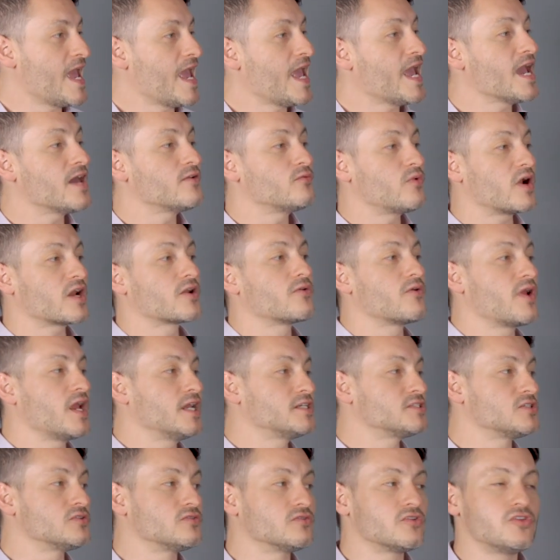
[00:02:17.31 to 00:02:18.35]
and
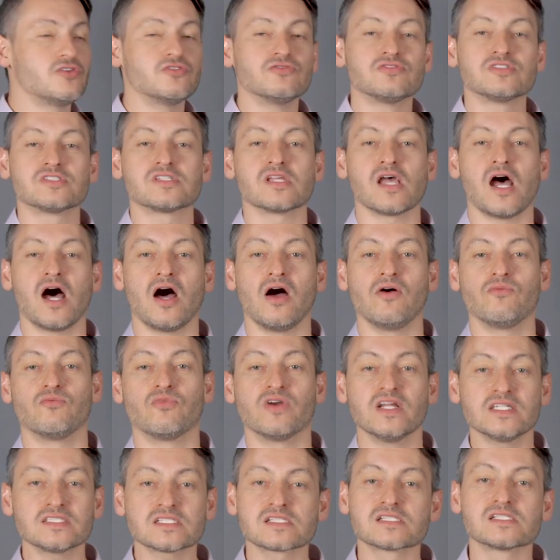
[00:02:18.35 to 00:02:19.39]
recreational use
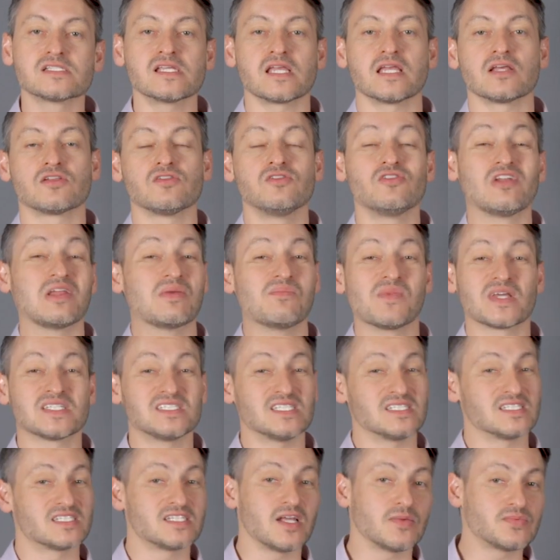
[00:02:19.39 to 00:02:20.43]
risks, including
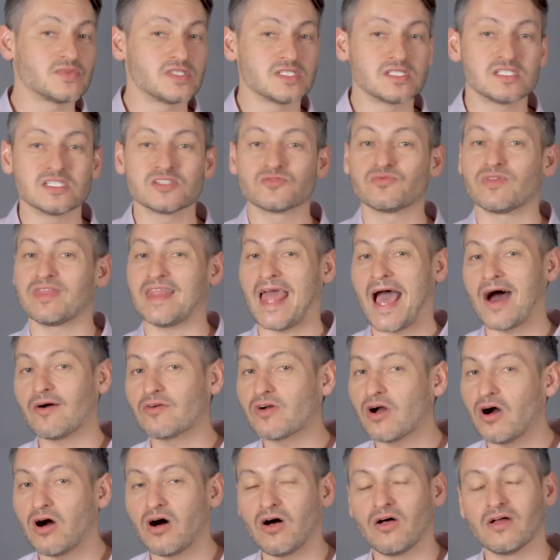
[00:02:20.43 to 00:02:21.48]
mixing substances with
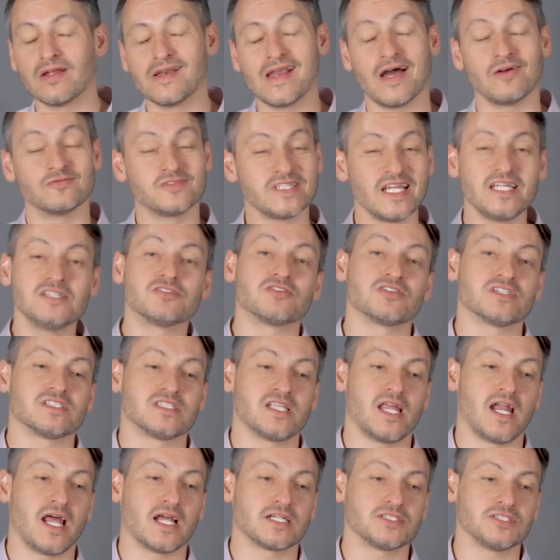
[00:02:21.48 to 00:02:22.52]
alcohol and how dangerous
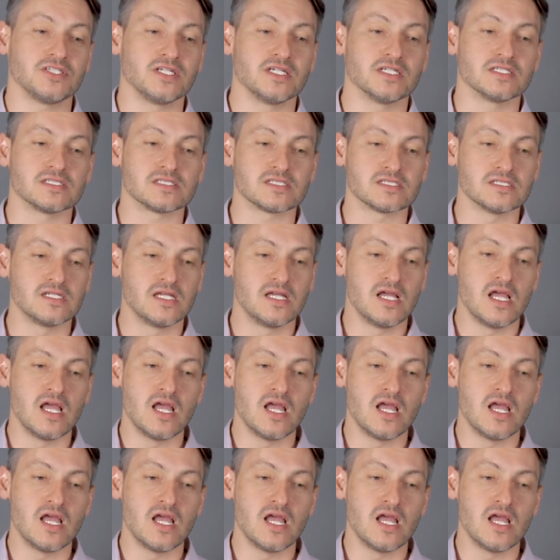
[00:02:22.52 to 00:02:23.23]
that actually is.